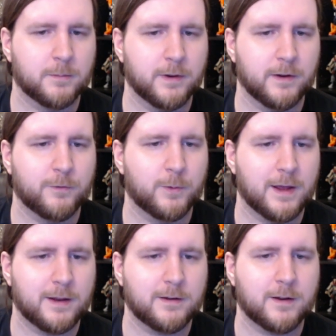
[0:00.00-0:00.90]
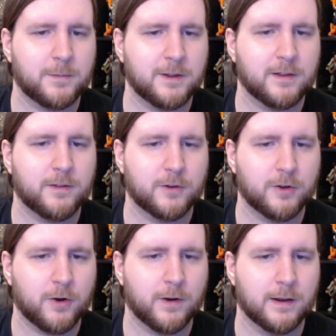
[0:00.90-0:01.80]
but if we ended up killing the
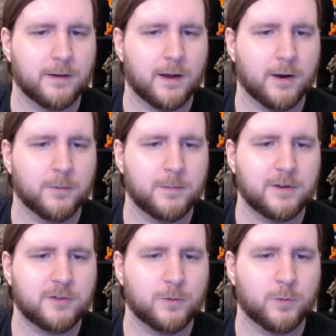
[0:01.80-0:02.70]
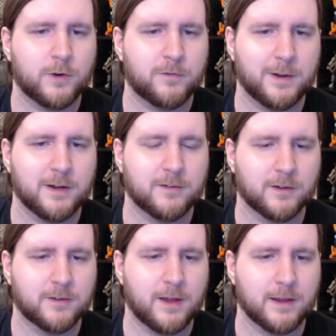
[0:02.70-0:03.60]
target, our mission would have been a
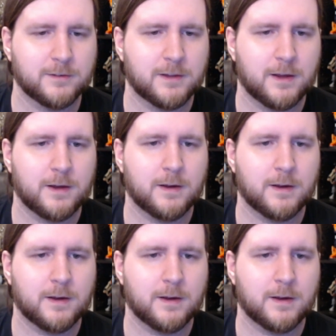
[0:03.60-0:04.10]
success.